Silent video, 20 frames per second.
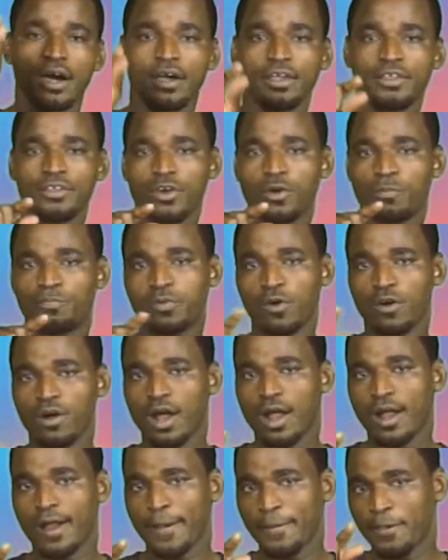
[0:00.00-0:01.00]
your
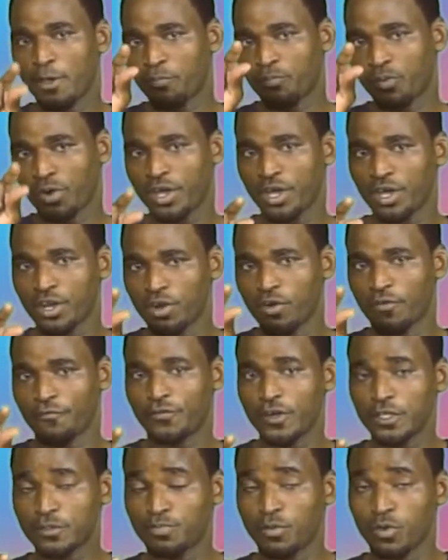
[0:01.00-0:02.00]
priority on
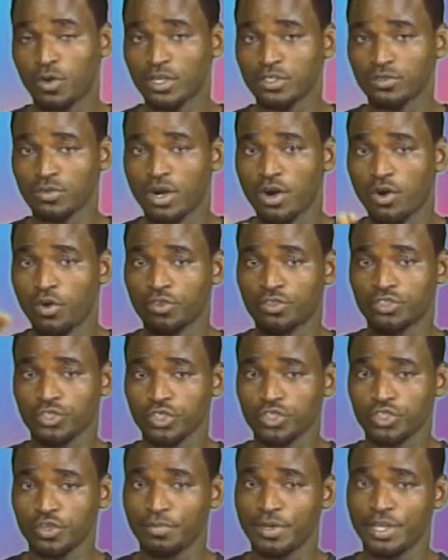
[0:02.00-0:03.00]
Facebook as well on
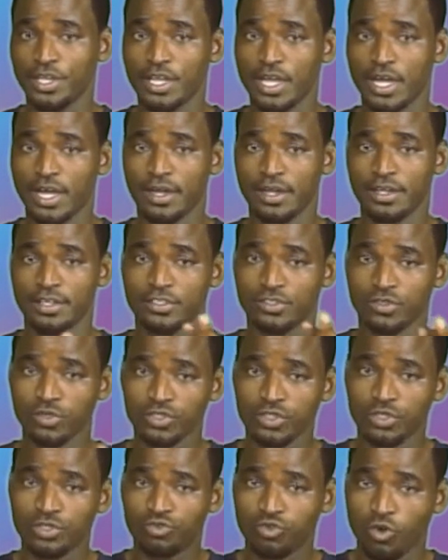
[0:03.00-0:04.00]
social media is
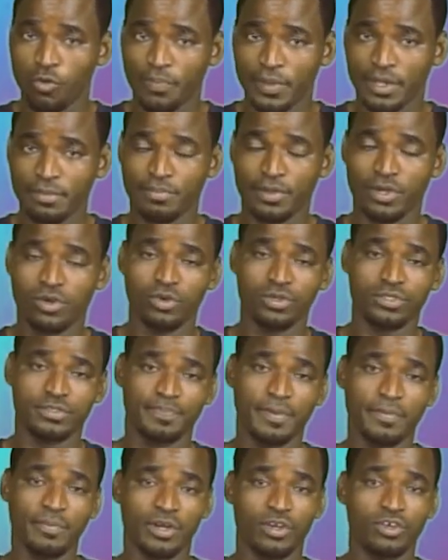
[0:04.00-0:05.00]
also dropping because
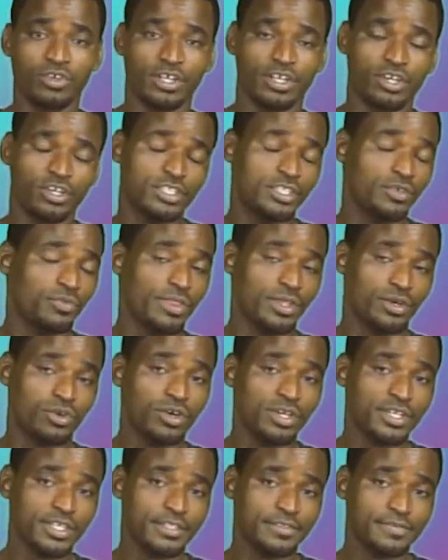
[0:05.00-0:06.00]
people are not engaging with your
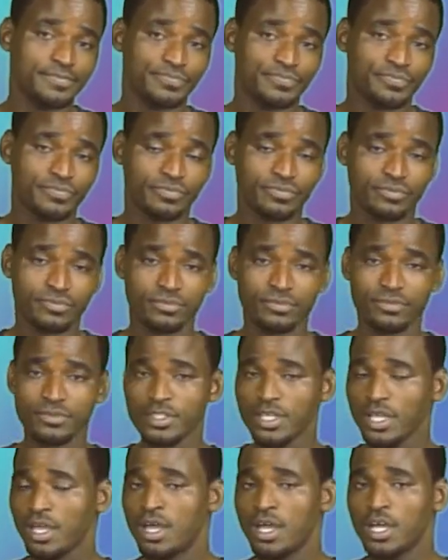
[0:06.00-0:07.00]
content.
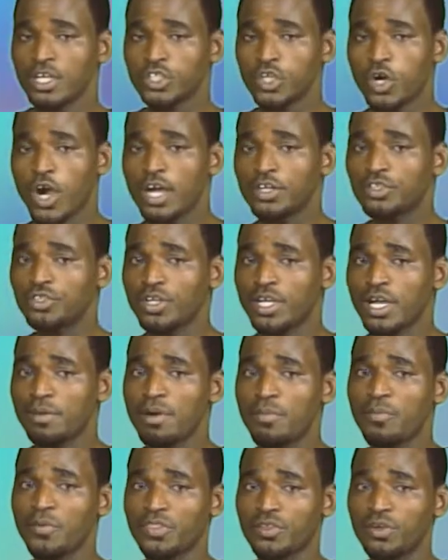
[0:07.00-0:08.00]
So how do you come
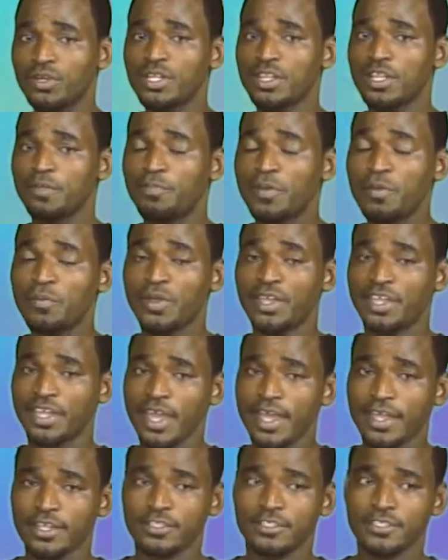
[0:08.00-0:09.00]
up with content that people
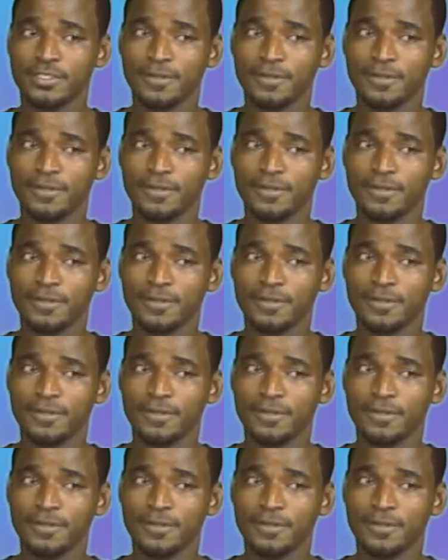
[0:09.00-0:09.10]
engage?